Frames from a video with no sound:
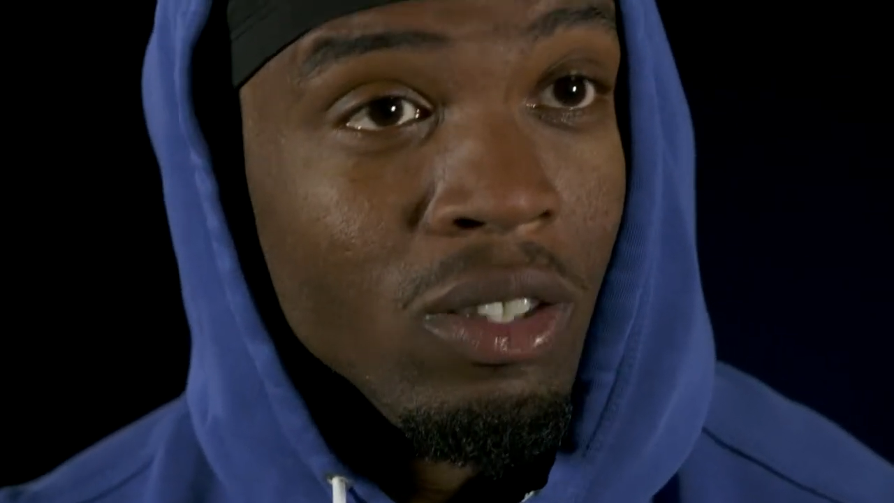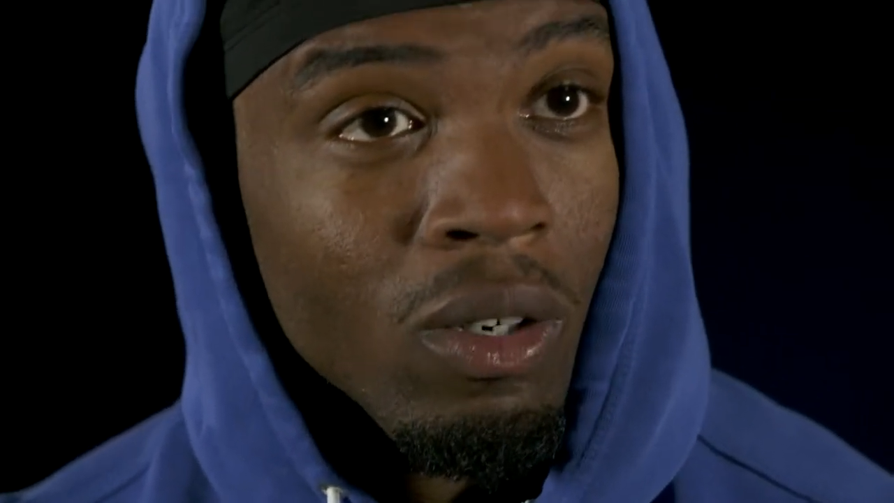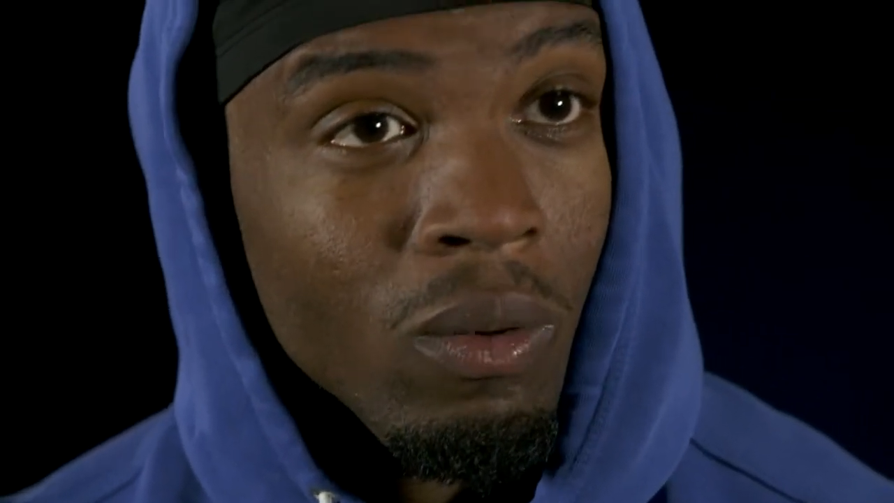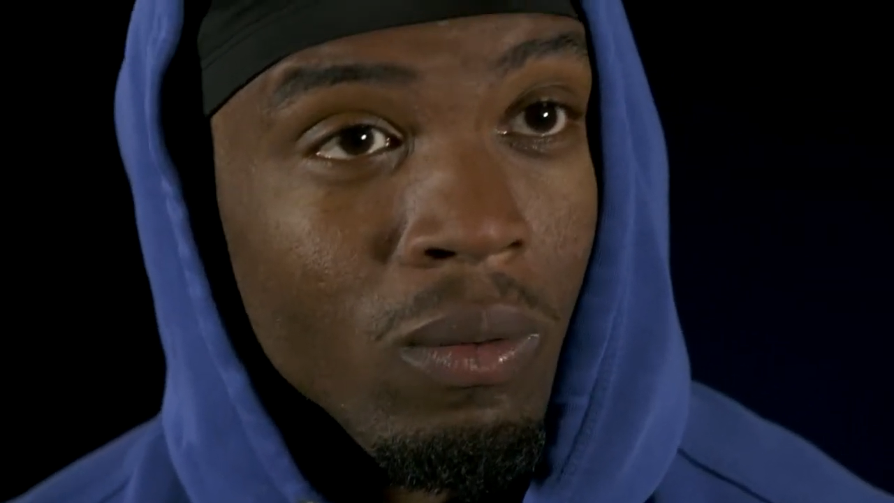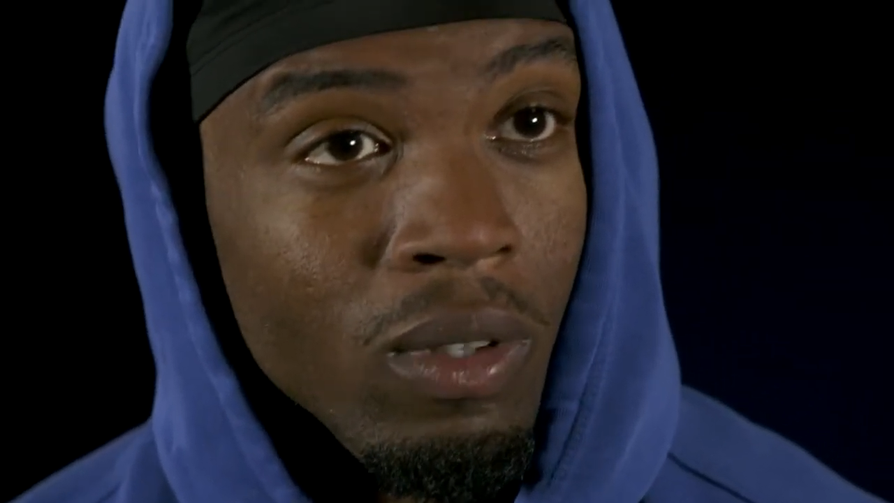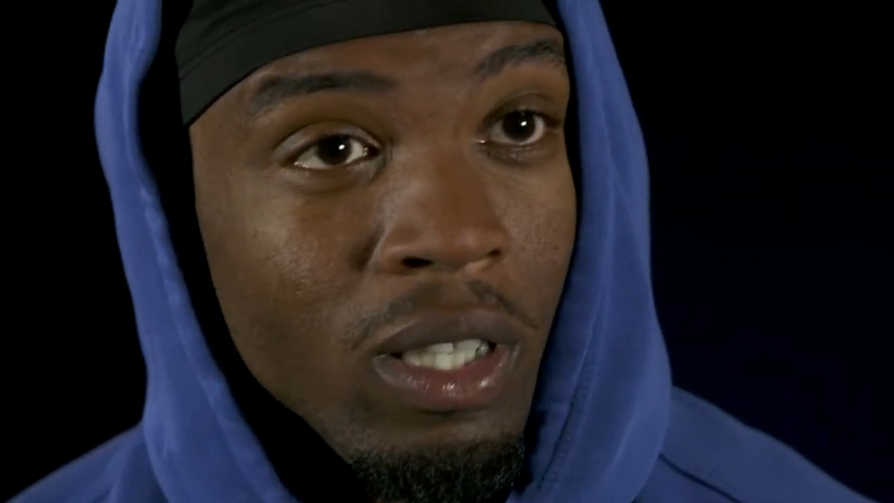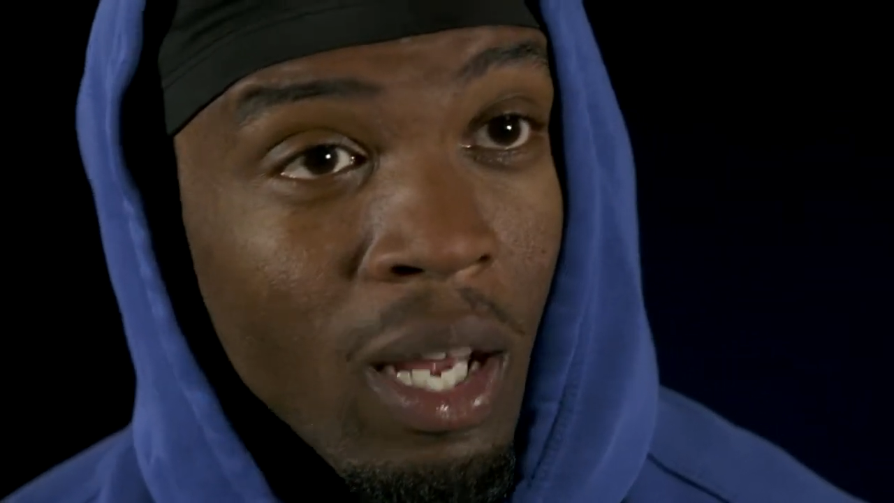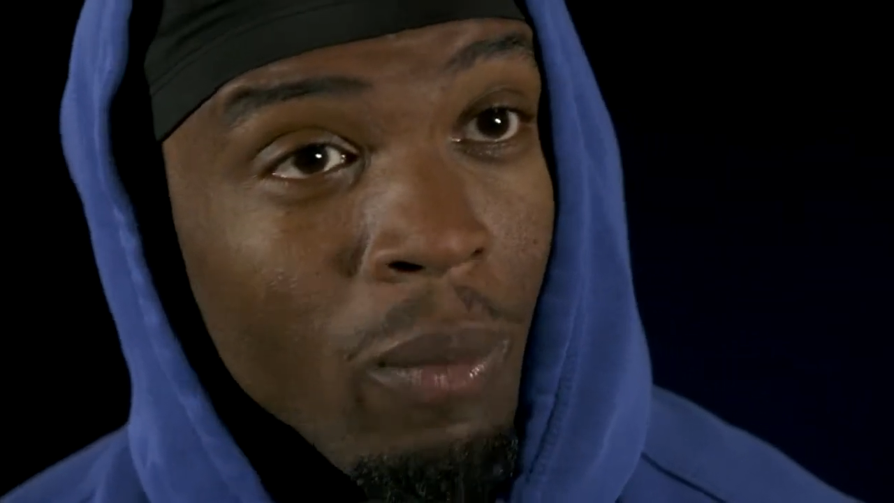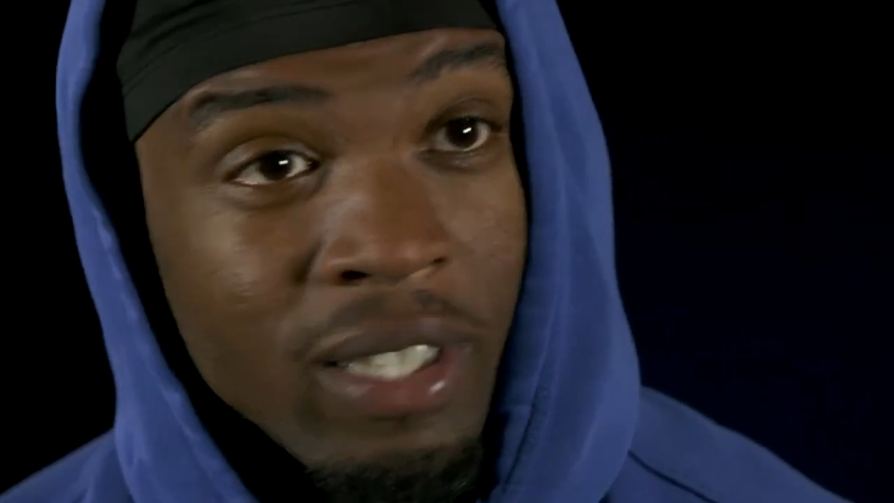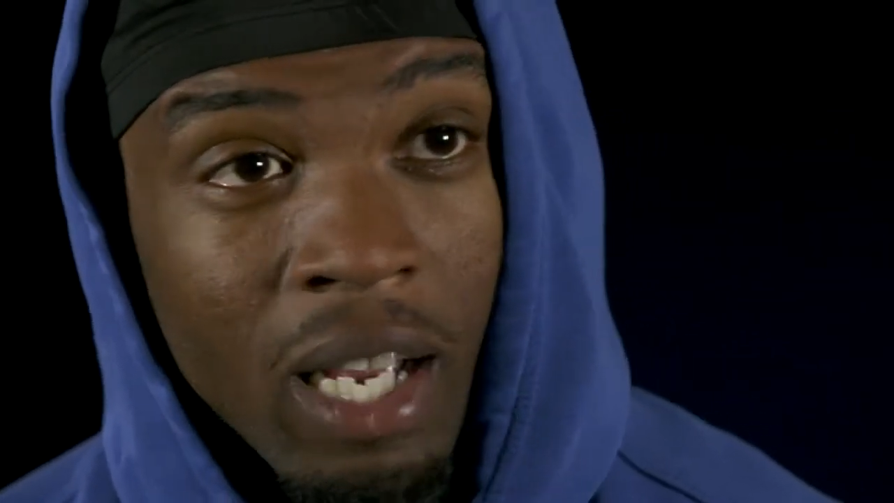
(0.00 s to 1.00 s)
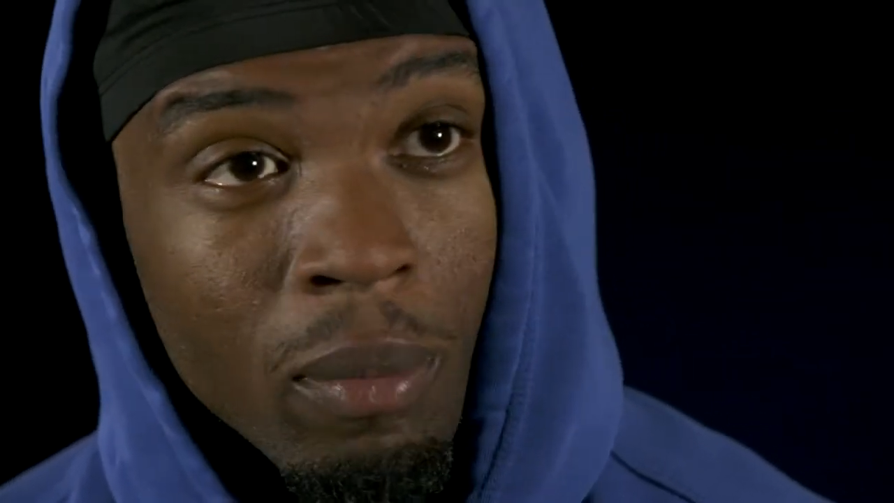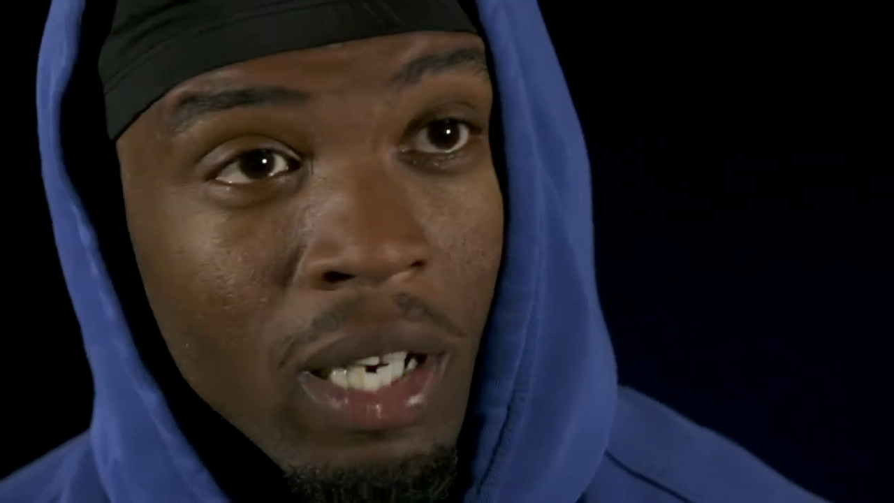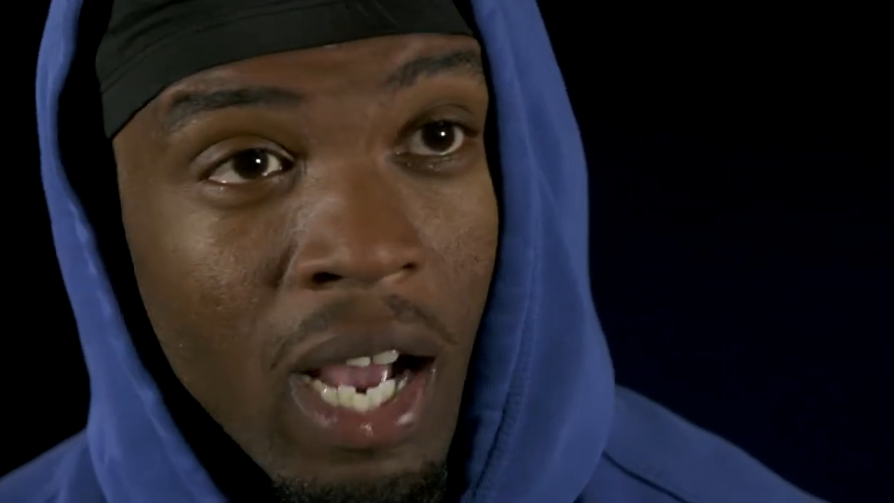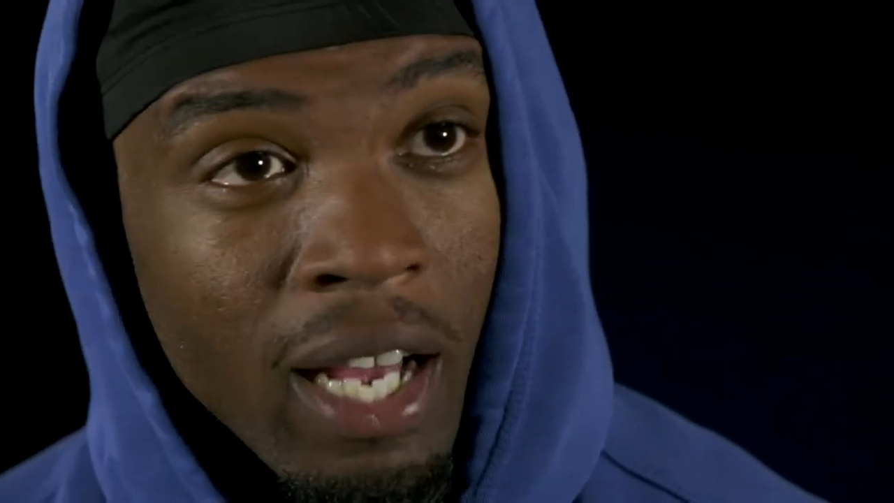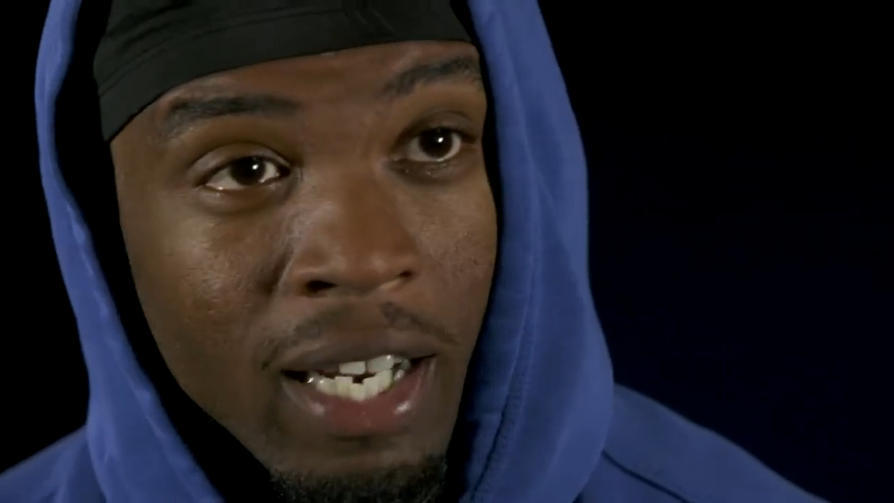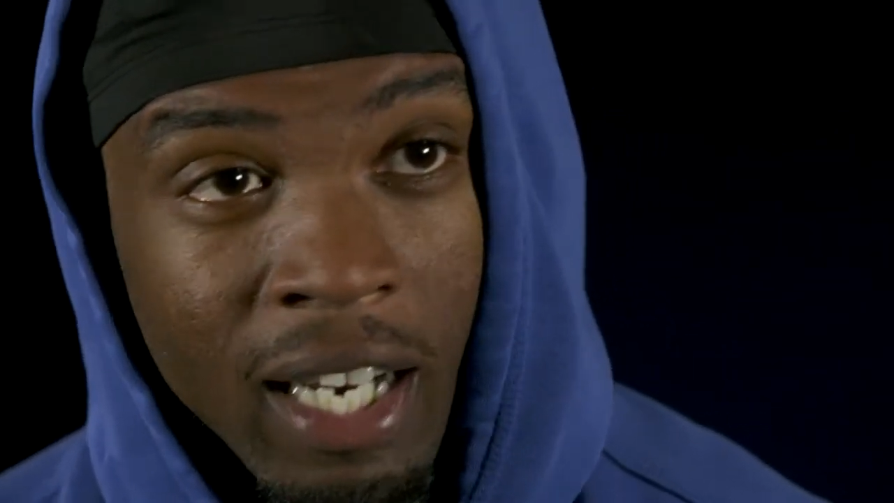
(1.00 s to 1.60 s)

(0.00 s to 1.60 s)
So that was the type of guy,